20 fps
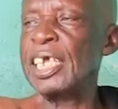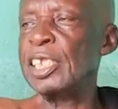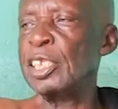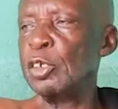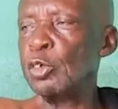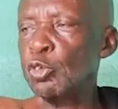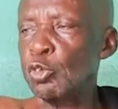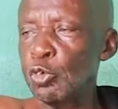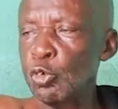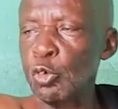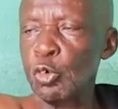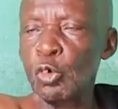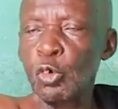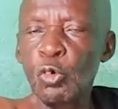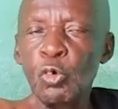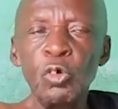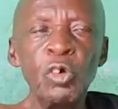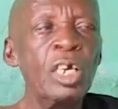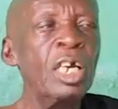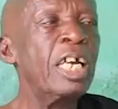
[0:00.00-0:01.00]
ye no to
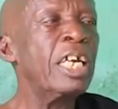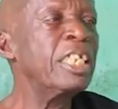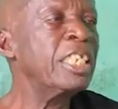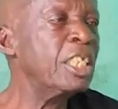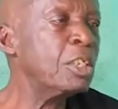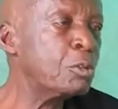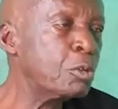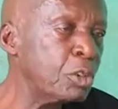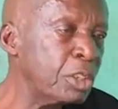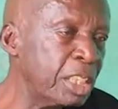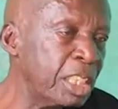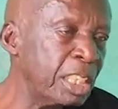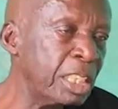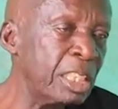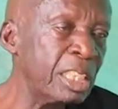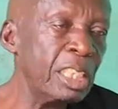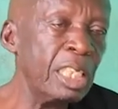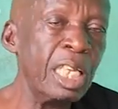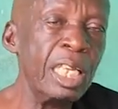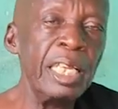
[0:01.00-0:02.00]
no ene
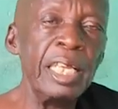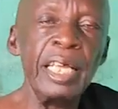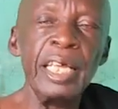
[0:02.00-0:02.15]
ekodi